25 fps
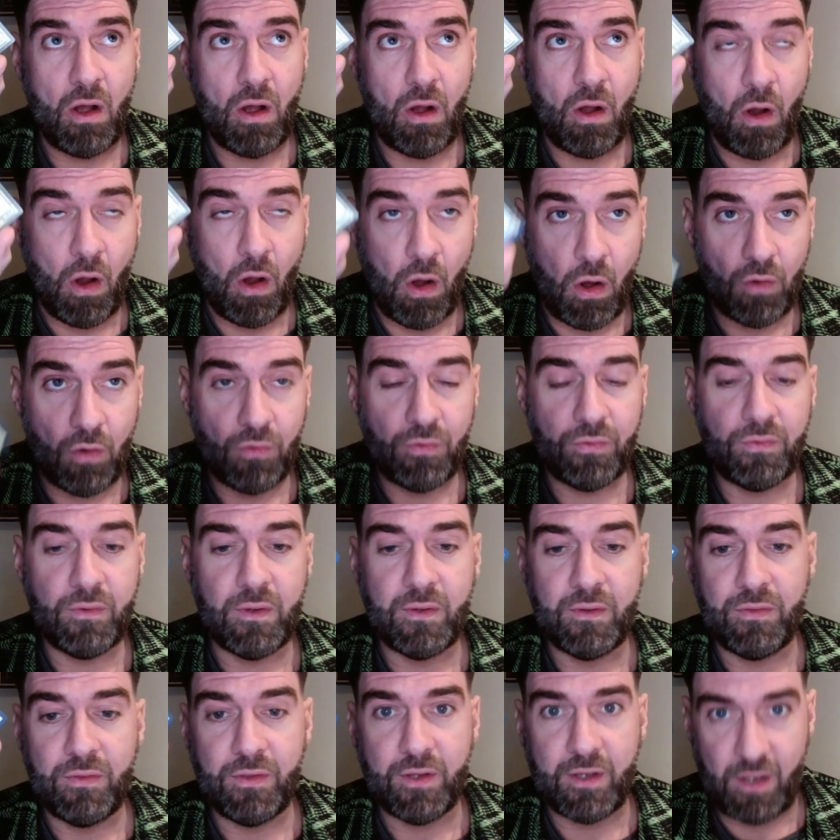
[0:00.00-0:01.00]

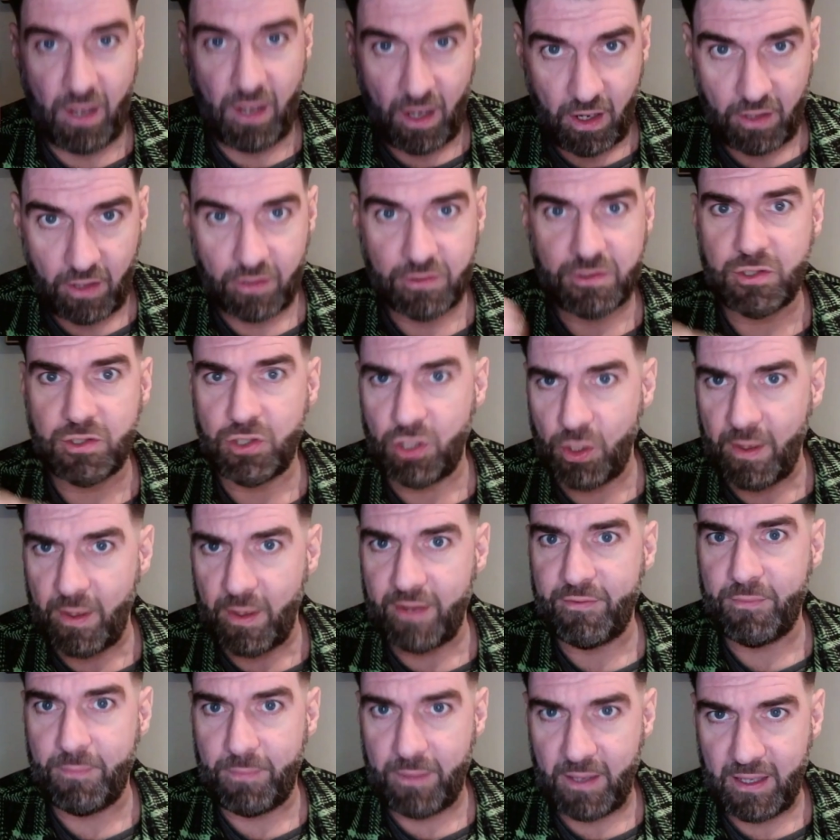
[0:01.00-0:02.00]
on the cards that you have
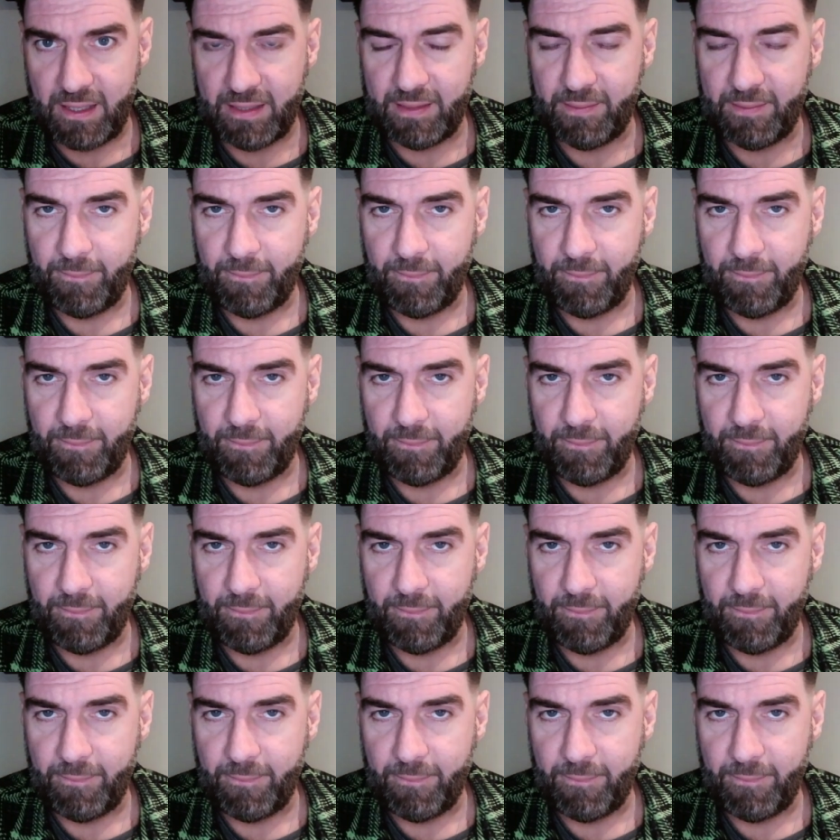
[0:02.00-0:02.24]
in play.